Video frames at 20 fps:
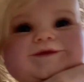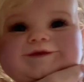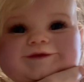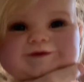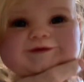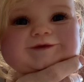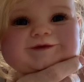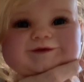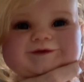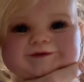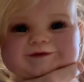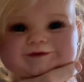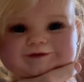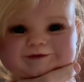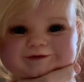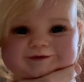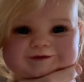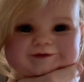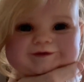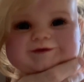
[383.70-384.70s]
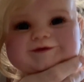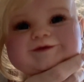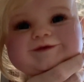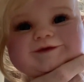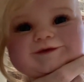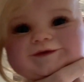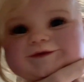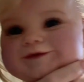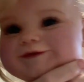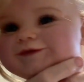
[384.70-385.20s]
tone,
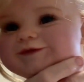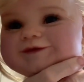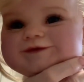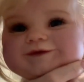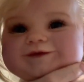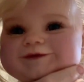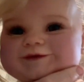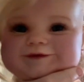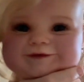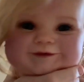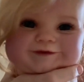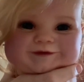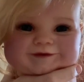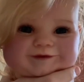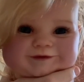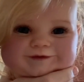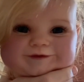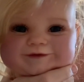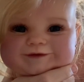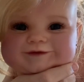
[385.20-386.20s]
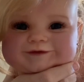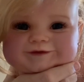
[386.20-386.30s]
there's different ways you can